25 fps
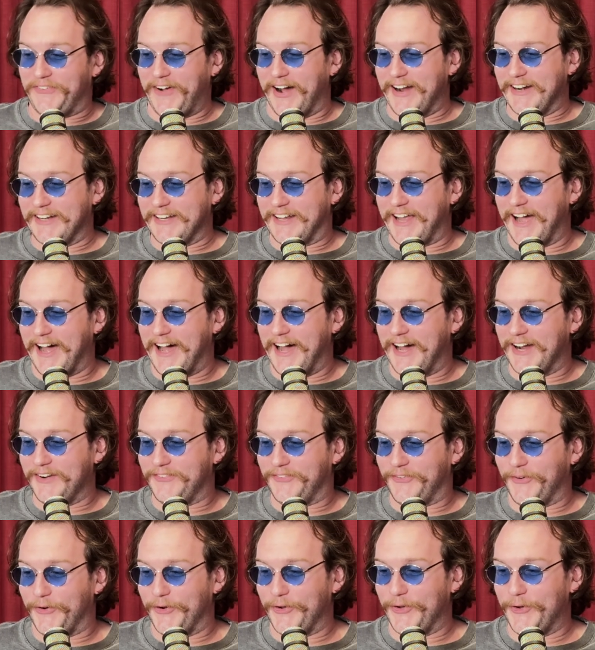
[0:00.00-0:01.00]
a fun
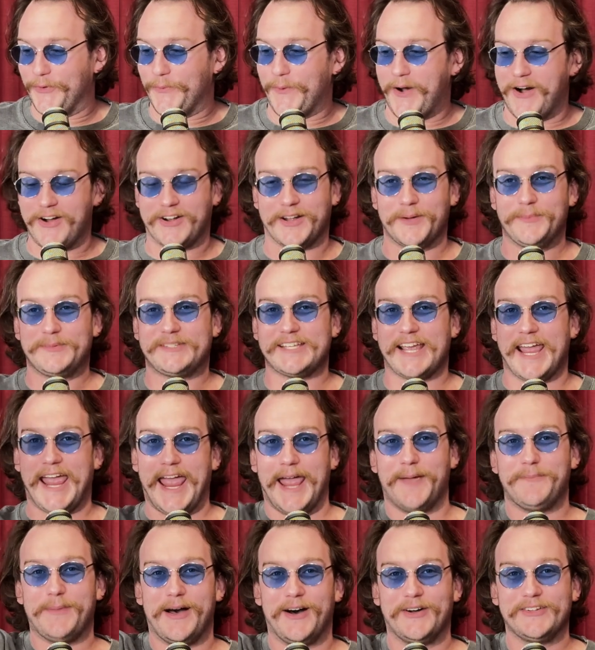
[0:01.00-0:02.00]
card for you. Welcome to
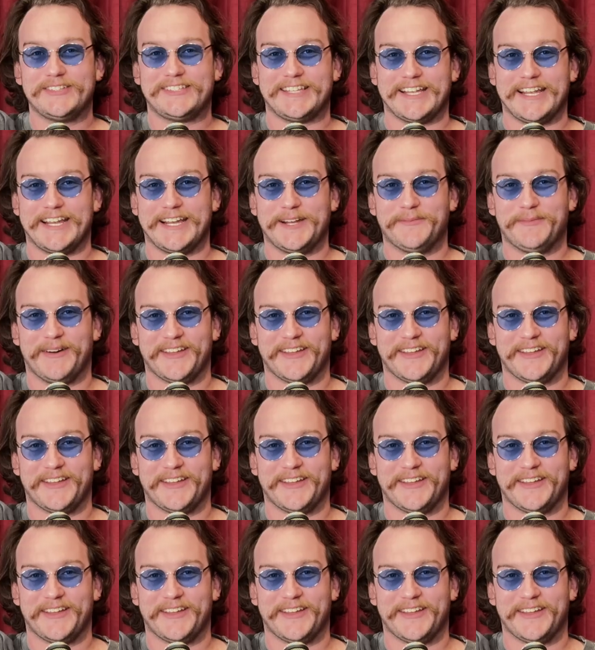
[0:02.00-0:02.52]
MLD,